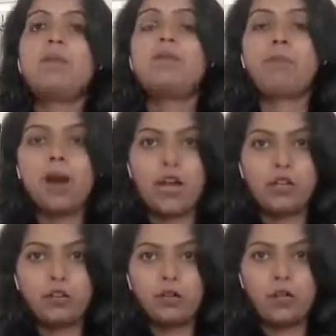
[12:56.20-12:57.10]
part
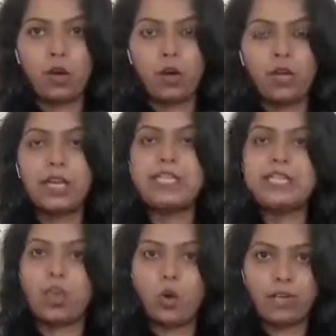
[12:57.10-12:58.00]
of a law is
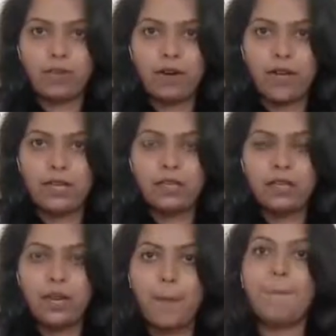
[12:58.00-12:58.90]
codified
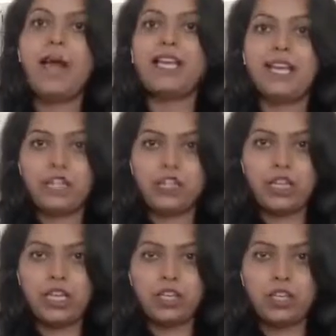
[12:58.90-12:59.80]
by
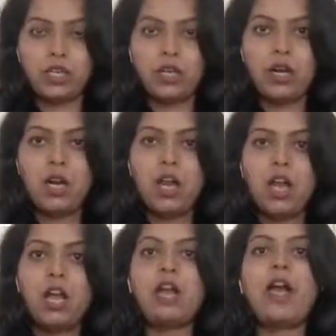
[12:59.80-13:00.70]
legislature
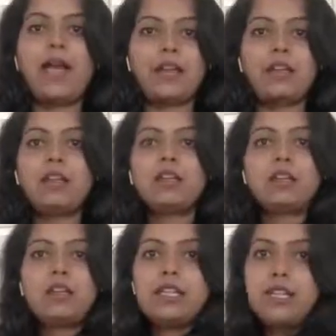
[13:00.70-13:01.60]
and
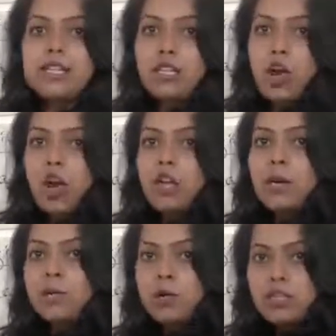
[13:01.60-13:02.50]
it's called
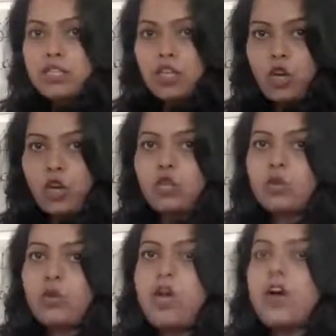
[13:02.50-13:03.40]
personal law.
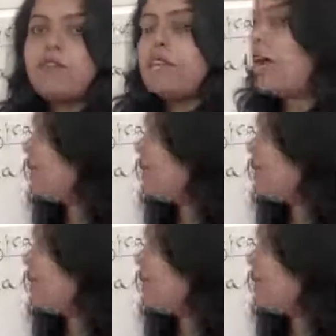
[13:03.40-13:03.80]
So we have